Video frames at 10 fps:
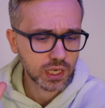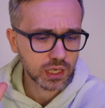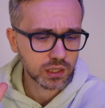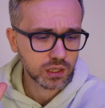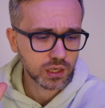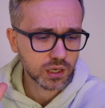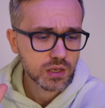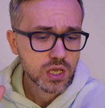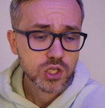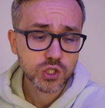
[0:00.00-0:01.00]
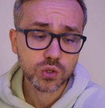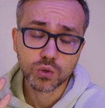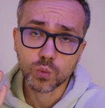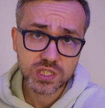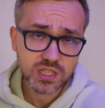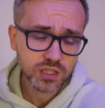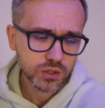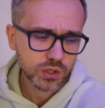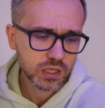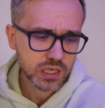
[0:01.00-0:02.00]
And so what's
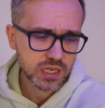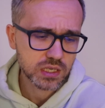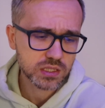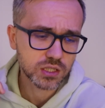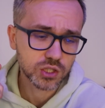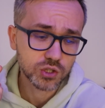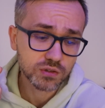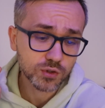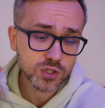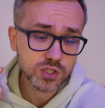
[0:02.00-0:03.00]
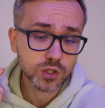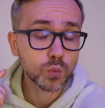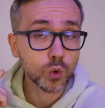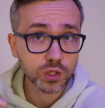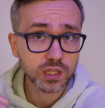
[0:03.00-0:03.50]
included is universal wall